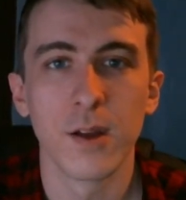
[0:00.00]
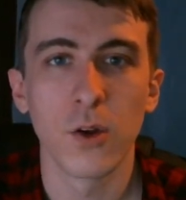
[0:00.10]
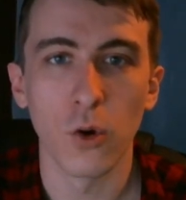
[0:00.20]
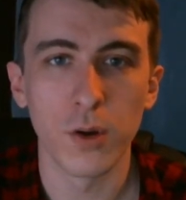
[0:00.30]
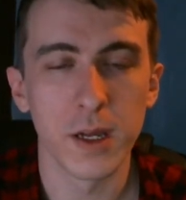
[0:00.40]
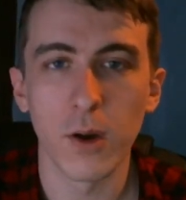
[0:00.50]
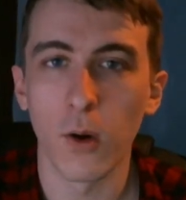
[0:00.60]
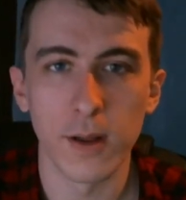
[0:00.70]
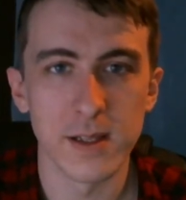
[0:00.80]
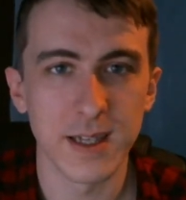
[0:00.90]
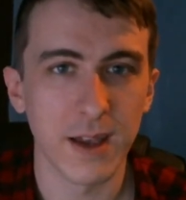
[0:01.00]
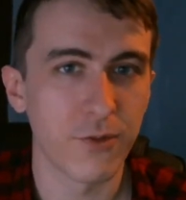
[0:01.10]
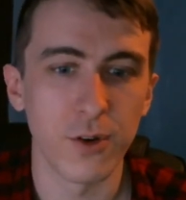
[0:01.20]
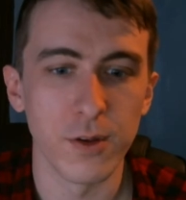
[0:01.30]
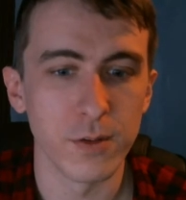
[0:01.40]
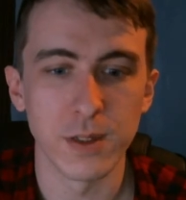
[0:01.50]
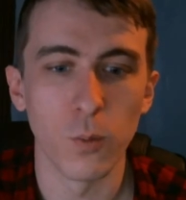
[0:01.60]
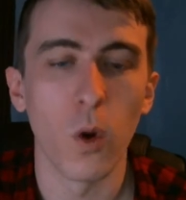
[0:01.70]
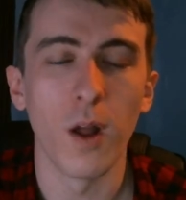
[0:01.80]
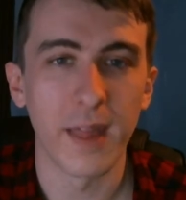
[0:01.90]
gunky coils after
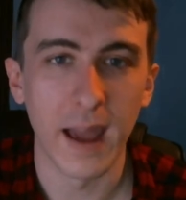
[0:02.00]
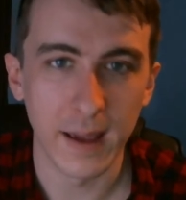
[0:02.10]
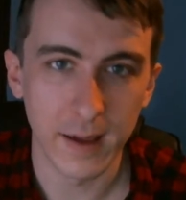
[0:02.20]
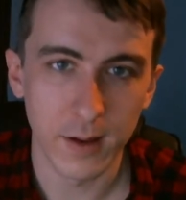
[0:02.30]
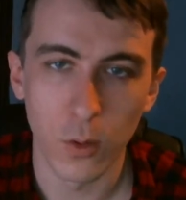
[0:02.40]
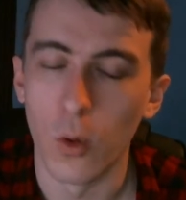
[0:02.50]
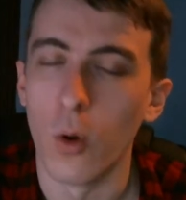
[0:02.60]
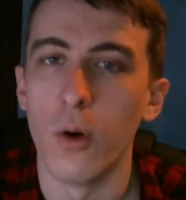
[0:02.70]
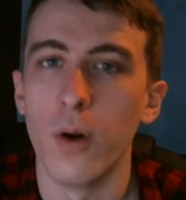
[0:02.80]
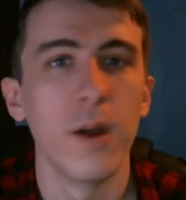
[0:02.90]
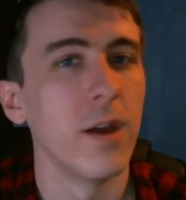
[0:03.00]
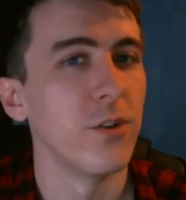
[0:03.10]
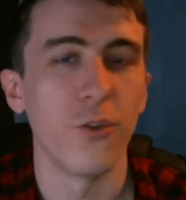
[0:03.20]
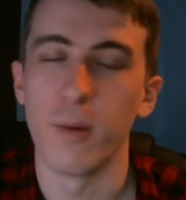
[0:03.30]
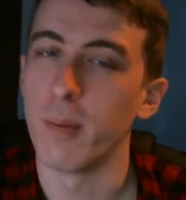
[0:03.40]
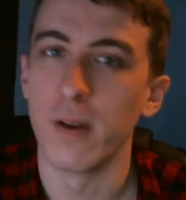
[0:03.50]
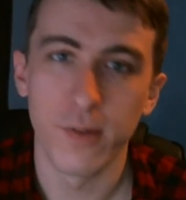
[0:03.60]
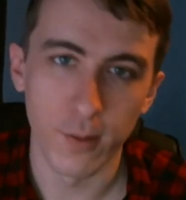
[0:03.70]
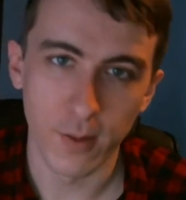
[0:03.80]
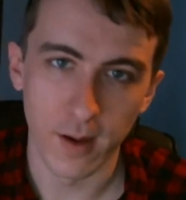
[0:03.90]
using one tank or dripping a
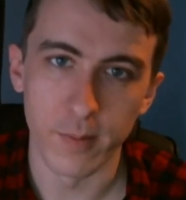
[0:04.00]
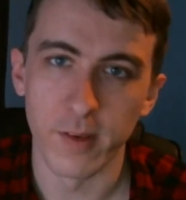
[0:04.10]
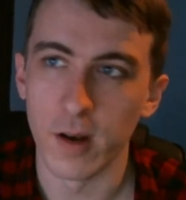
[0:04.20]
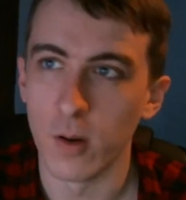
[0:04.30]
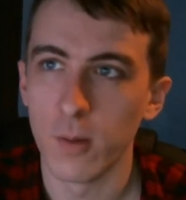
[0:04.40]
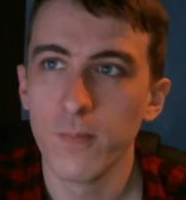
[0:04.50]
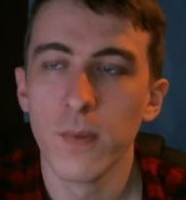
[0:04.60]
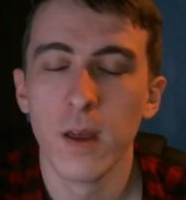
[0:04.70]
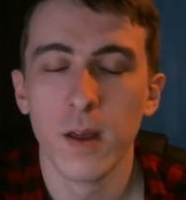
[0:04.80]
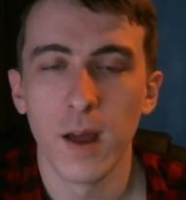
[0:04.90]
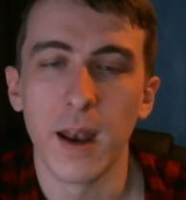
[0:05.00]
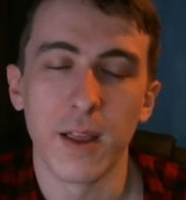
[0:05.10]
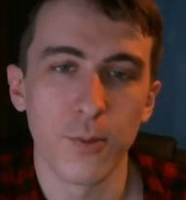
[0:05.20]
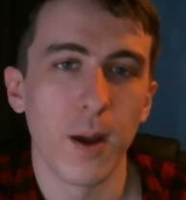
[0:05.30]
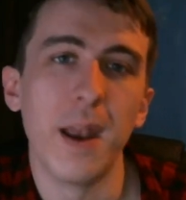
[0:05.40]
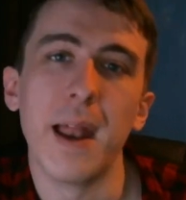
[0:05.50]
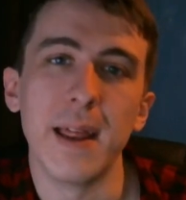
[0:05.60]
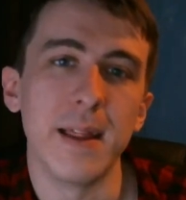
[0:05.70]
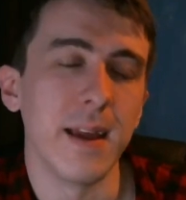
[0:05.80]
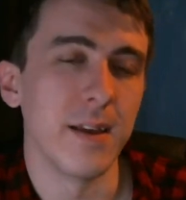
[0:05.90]
few times, and that's what an
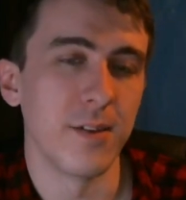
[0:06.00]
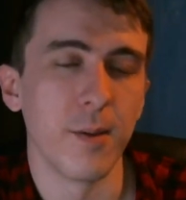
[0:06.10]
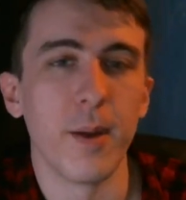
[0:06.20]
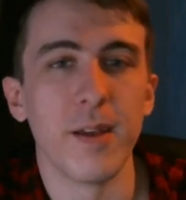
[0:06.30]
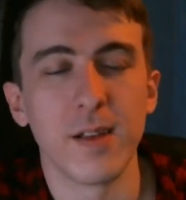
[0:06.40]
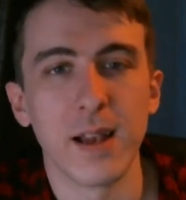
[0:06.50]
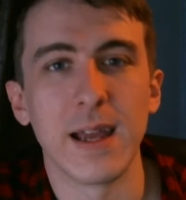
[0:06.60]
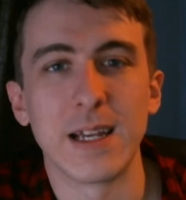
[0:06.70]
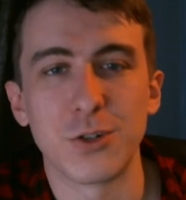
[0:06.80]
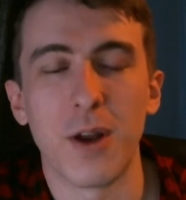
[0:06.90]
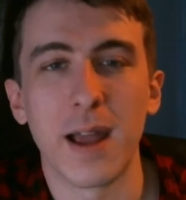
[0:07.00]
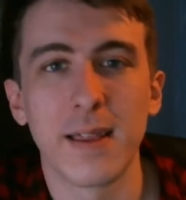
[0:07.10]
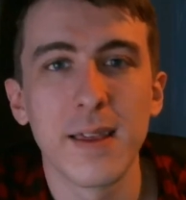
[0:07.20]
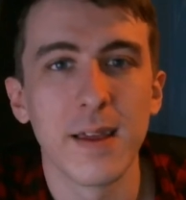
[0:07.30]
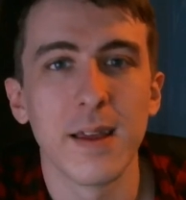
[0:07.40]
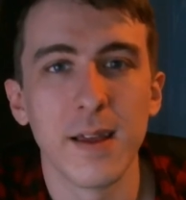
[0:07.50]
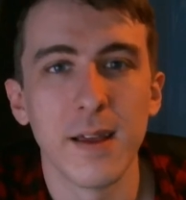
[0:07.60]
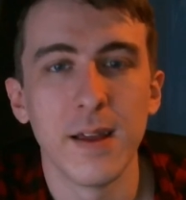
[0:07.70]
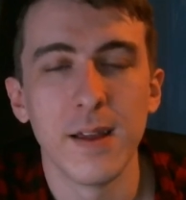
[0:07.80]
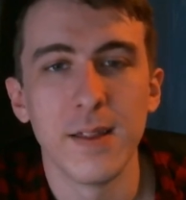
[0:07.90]
NET is. To basically extract
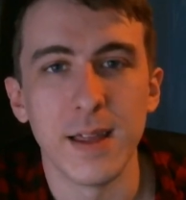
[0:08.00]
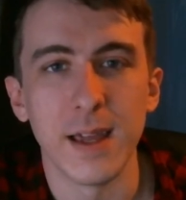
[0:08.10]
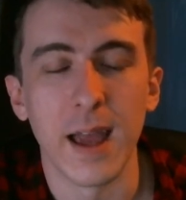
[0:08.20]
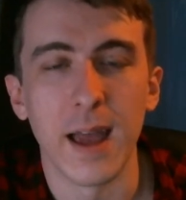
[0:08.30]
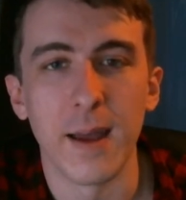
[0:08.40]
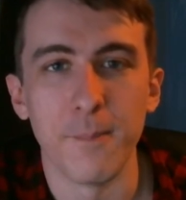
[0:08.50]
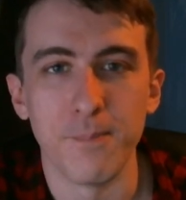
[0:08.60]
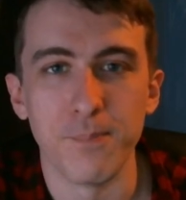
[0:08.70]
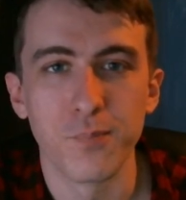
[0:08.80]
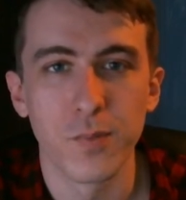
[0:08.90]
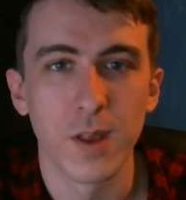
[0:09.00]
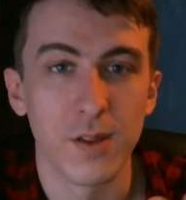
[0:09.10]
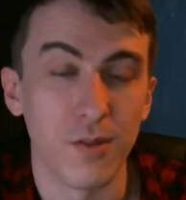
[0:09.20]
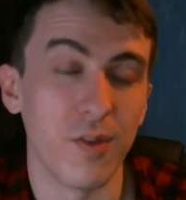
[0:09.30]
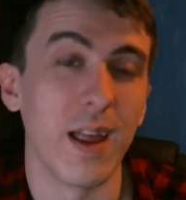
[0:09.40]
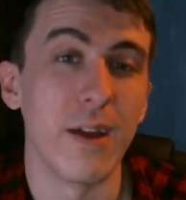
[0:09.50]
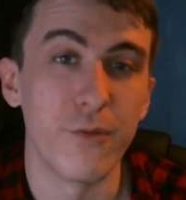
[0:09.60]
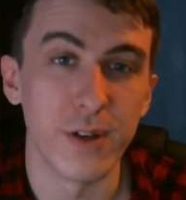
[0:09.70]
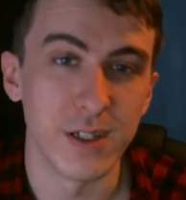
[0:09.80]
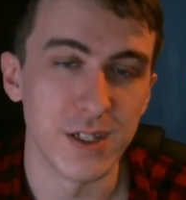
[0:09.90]
the
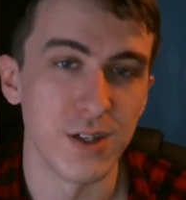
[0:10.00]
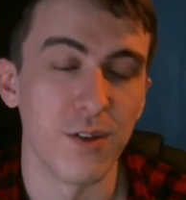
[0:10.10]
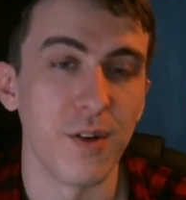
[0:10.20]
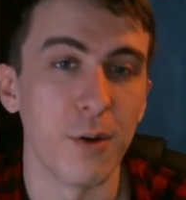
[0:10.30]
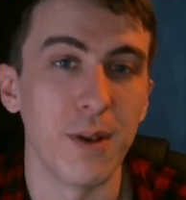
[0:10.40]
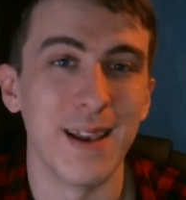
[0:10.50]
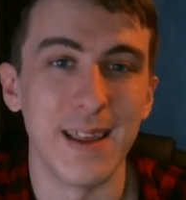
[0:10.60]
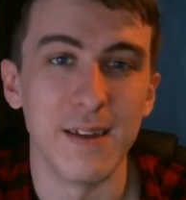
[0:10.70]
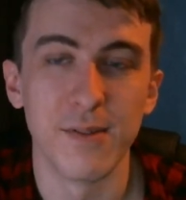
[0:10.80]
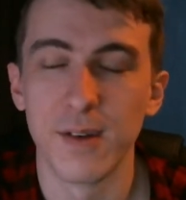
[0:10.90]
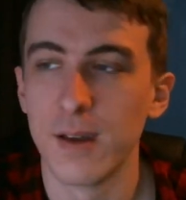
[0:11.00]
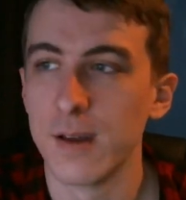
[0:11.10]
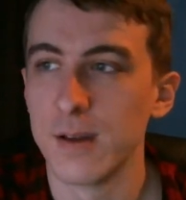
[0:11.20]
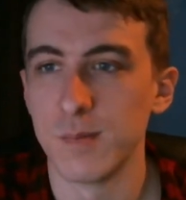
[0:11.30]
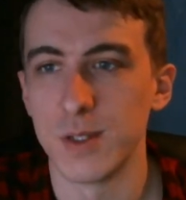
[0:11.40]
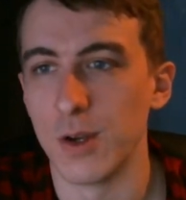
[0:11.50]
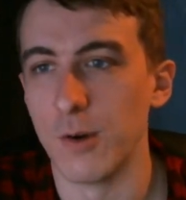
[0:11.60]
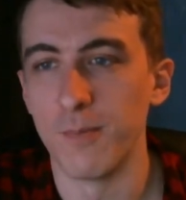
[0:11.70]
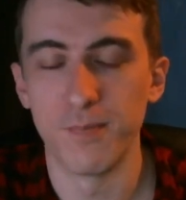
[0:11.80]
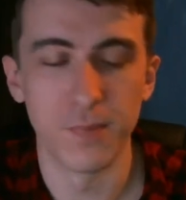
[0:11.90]
flavourings and stuff out of the leaf.
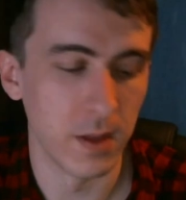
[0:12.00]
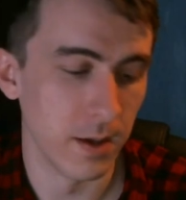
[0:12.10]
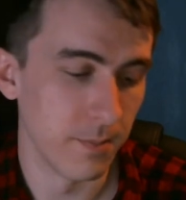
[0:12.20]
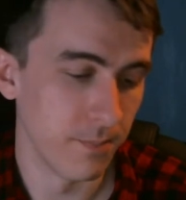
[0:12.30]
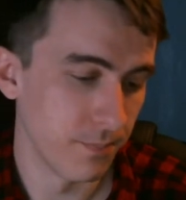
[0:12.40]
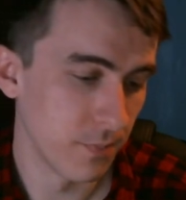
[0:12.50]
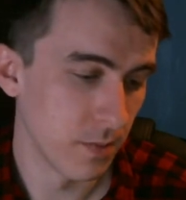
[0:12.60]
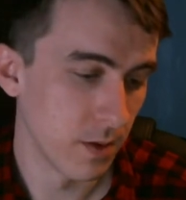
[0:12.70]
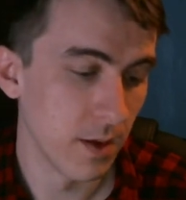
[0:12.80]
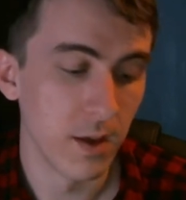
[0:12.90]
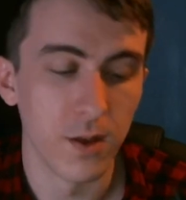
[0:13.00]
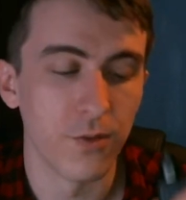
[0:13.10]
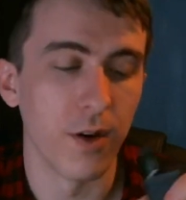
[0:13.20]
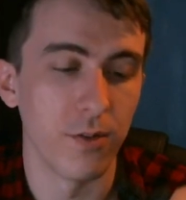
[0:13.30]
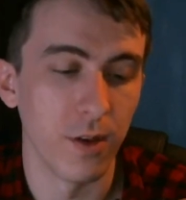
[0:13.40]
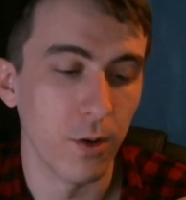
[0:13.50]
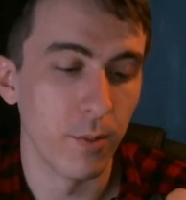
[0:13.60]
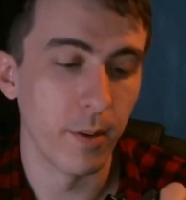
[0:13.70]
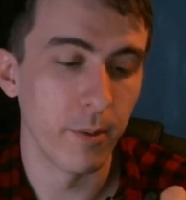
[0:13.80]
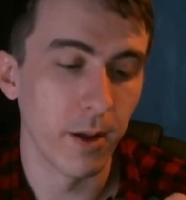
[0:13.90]
So yeah, as far as I know, I
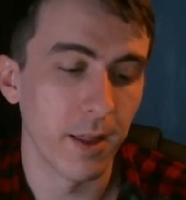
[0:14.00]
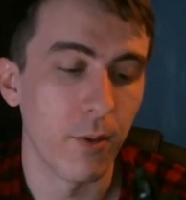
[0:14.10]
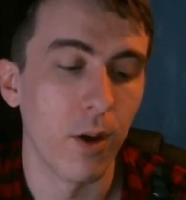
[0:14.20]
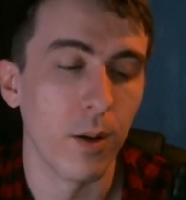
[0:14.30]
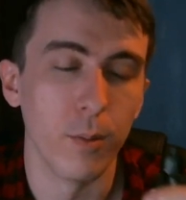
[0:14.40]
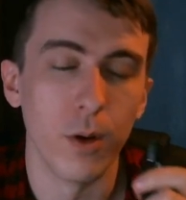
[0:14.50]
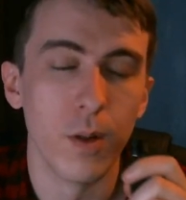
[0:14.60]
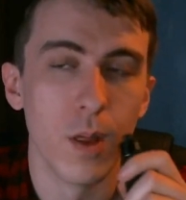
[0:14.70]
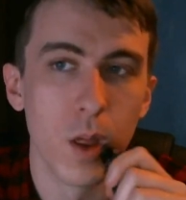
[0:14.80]
probably got that wrong, but